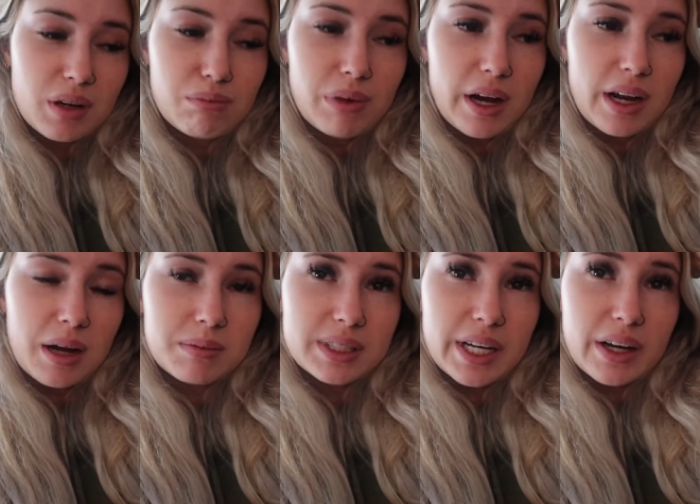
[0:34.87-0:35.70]
But
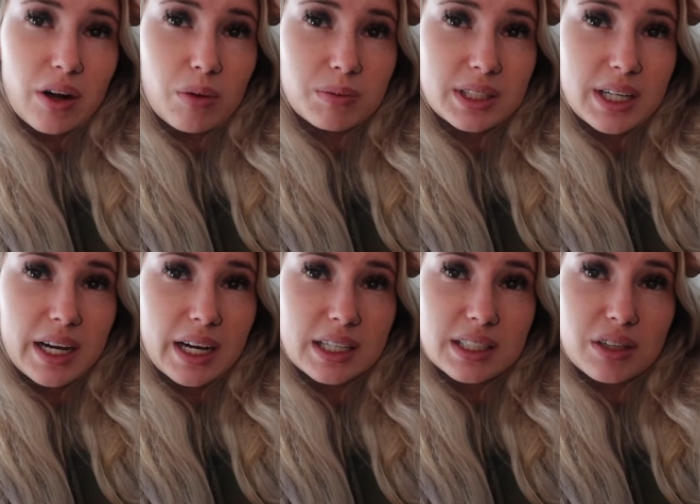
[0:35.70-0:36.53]
I'm staying home
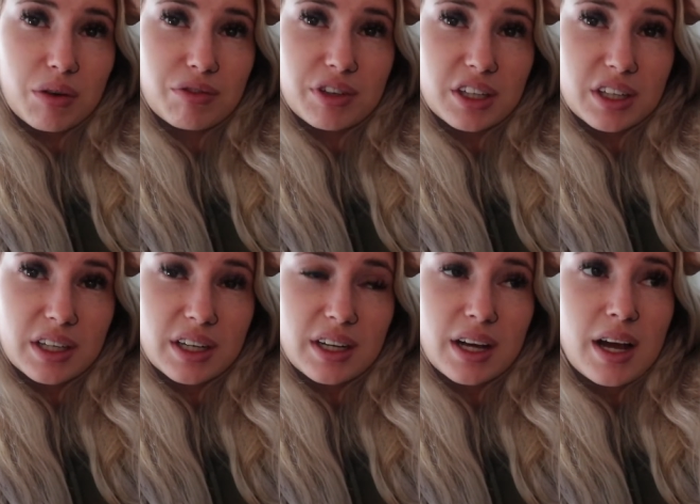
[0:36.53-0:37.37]
today because I don't feel
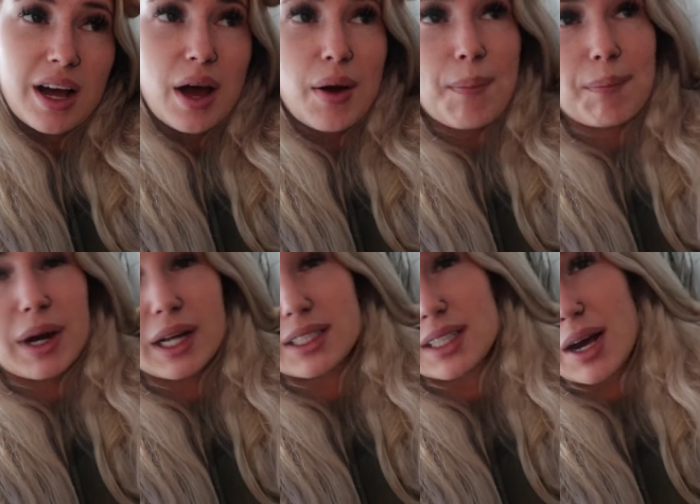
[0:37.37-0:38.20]
good.
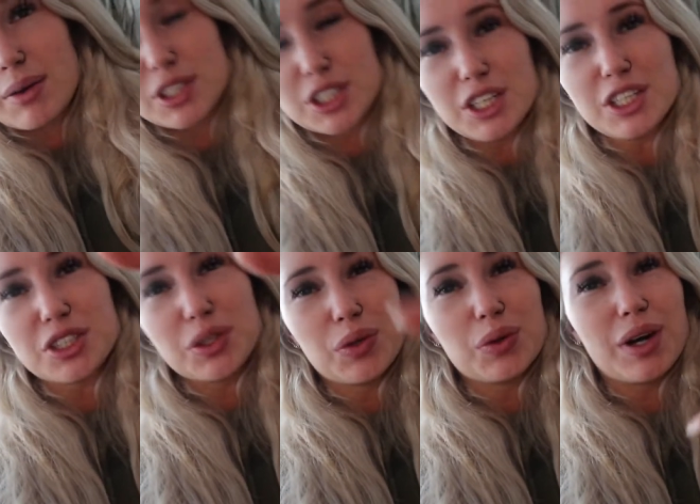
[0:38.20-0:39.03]
But I was going to
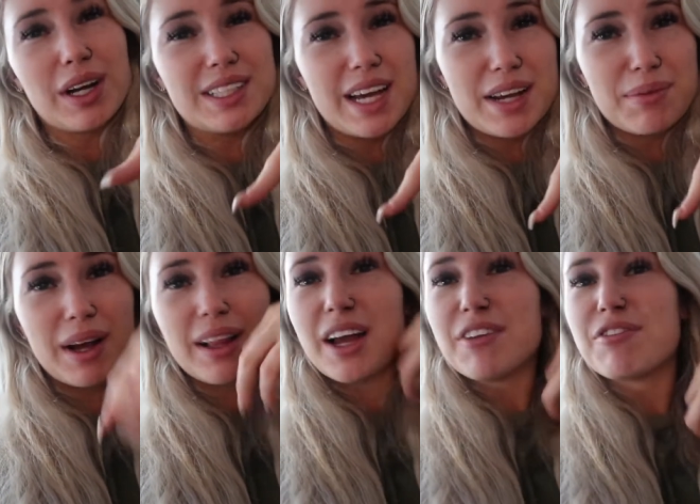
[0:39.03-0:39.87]
do a day in my
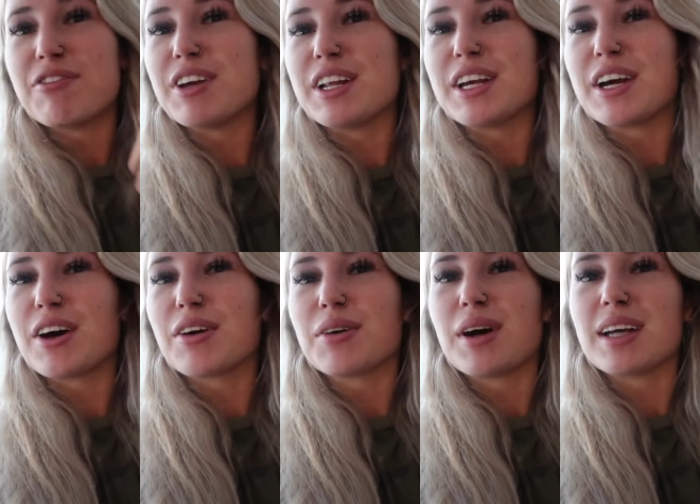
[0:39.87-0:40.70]
life
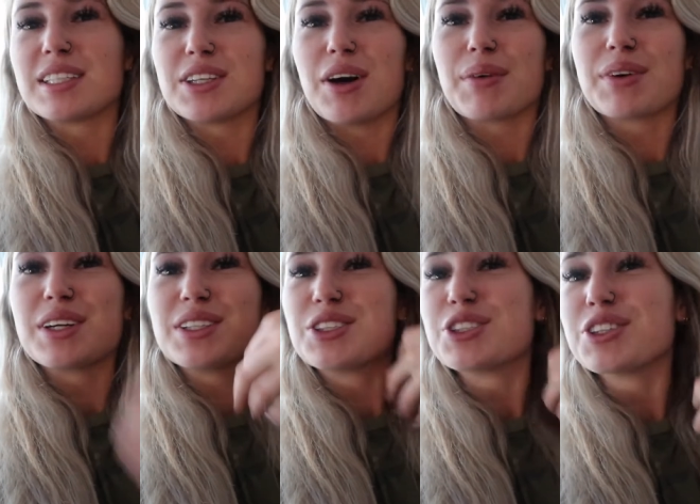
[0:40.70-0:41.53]
video. So I'm
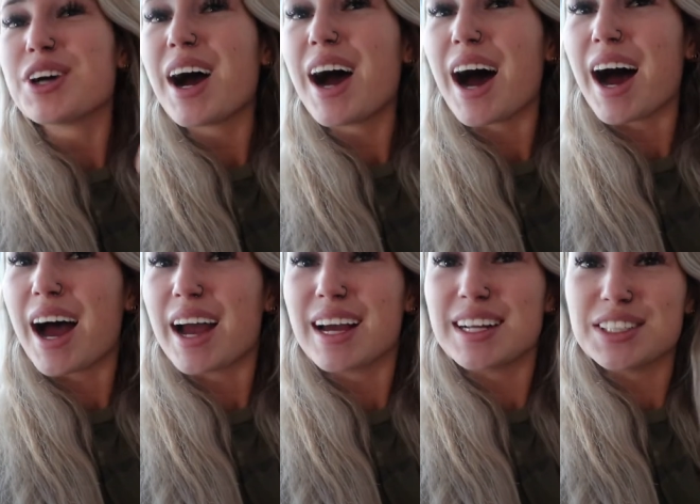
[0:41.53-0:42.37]
going to
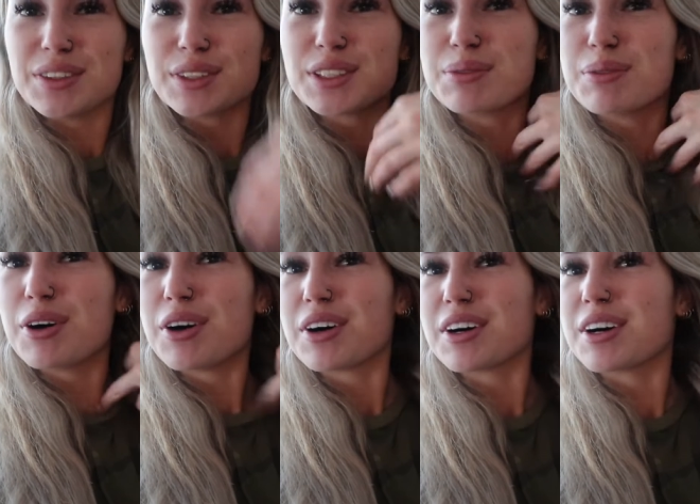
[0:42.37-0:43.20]
try and do it
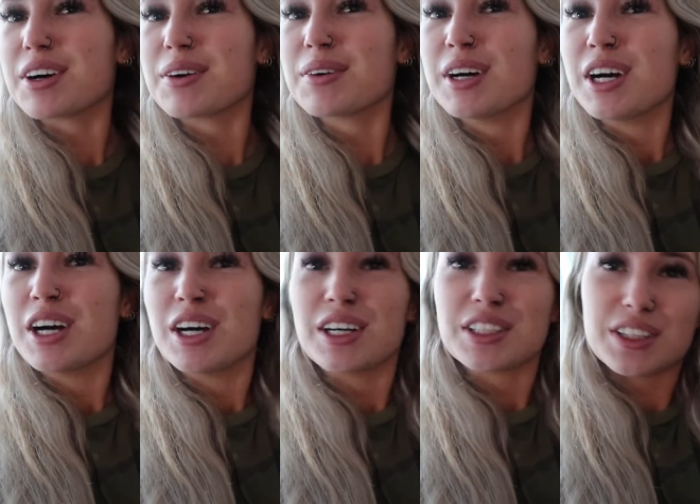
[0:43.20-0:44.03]
tomorrow.
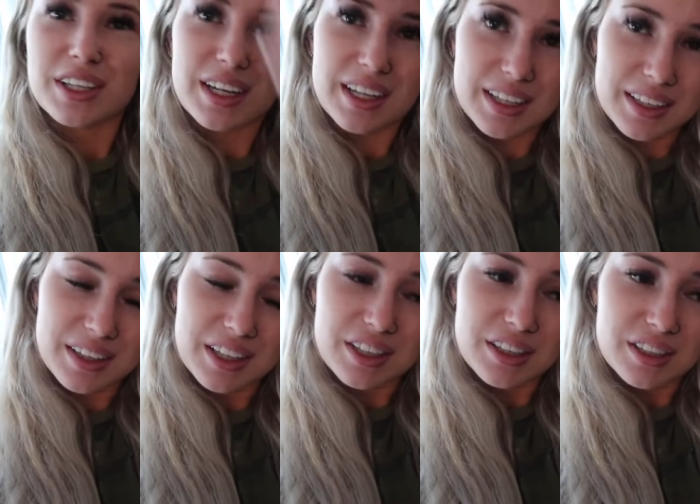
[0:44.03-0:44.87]
So then I can
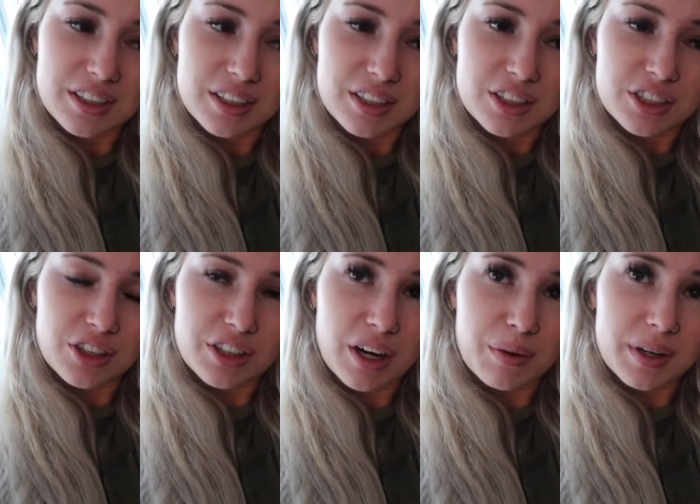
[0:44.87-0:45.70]
uh, show
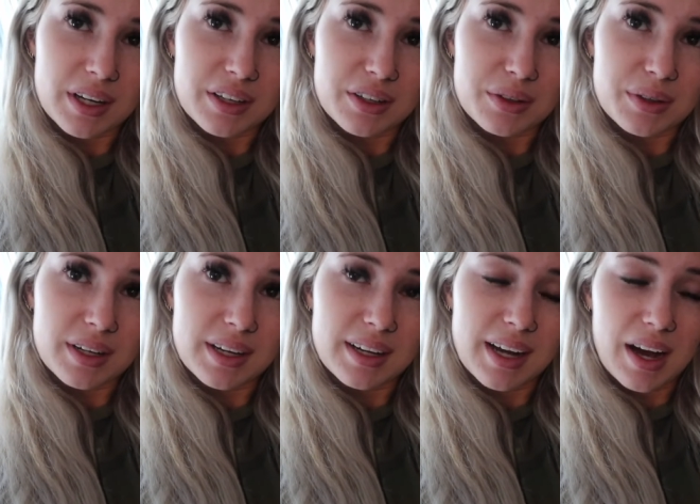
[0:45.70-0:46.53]
y'all what I do
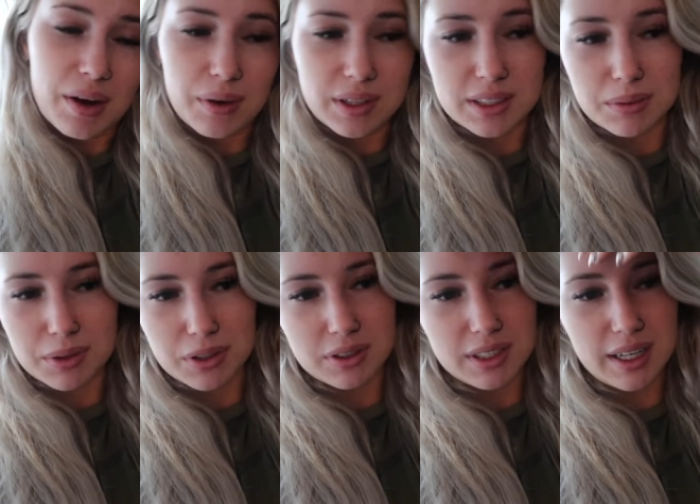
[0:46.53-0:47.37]
and how a
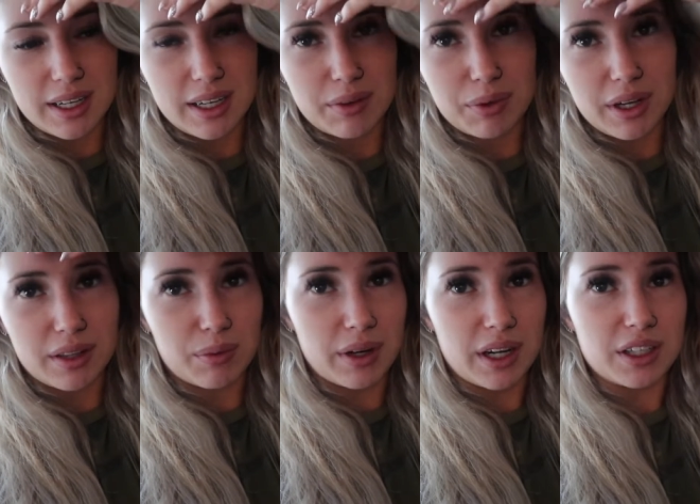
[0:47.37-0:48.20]
typical day
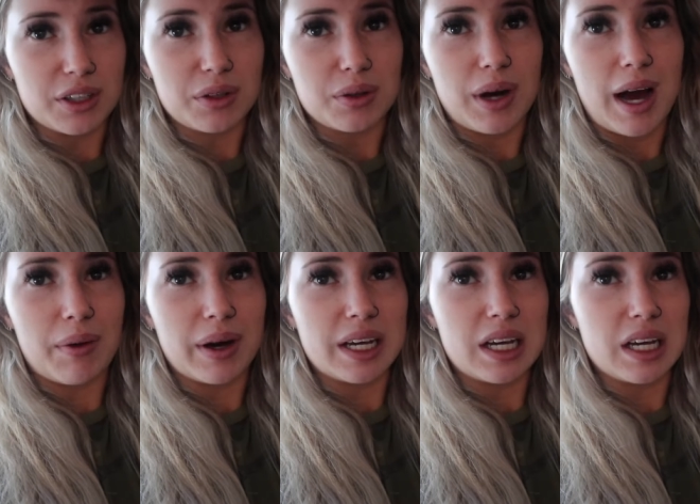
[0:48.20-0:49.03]
with what I do, how
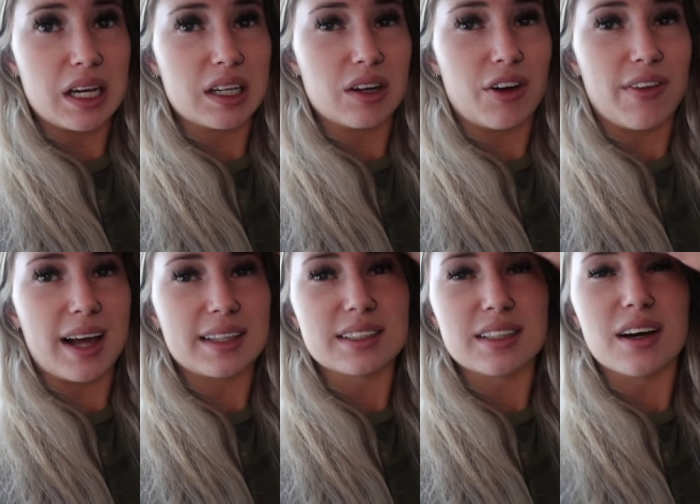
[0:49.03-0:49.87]
I eat, all
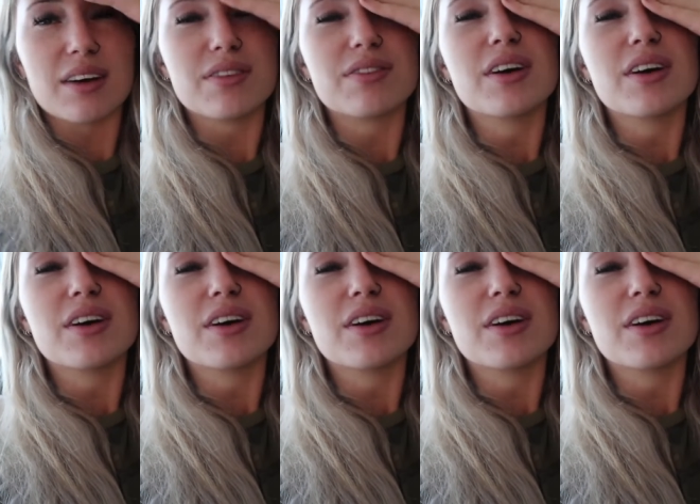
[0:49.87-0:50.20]
that stuff